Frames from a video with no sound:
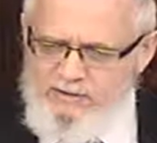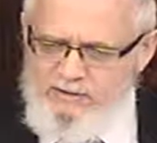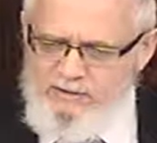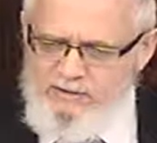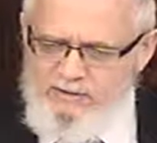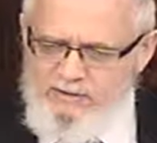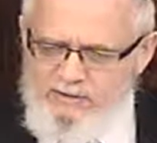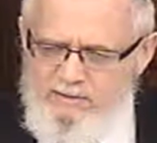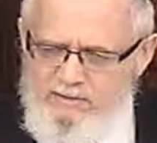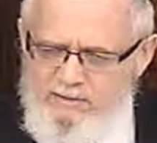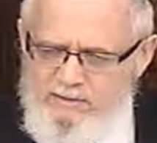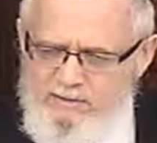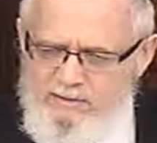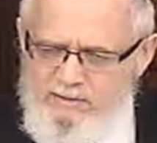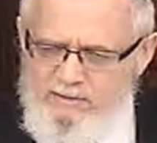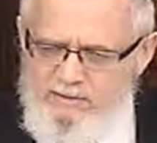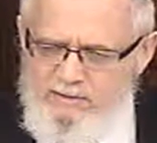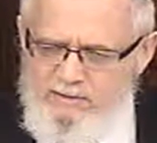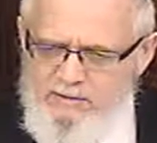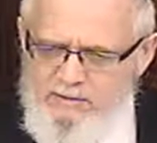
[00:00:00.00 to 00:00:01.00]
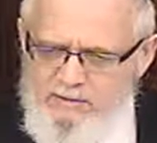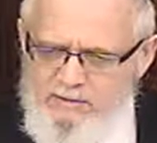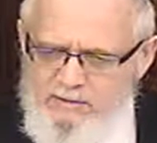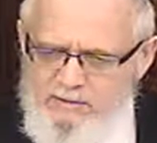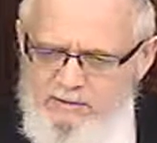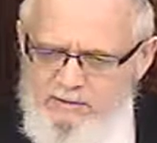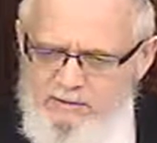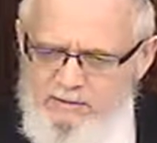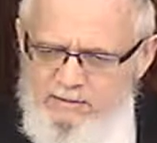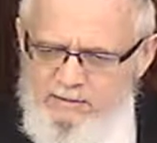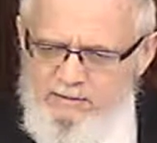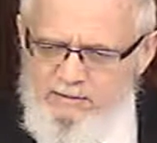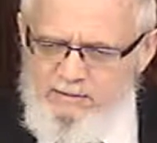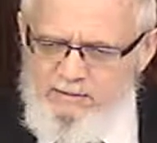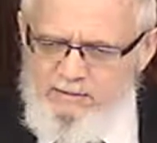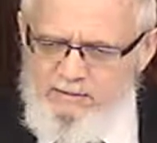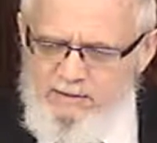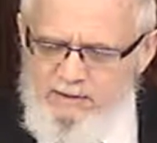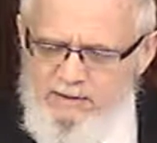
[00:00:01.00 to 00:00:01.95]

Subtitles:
(silence)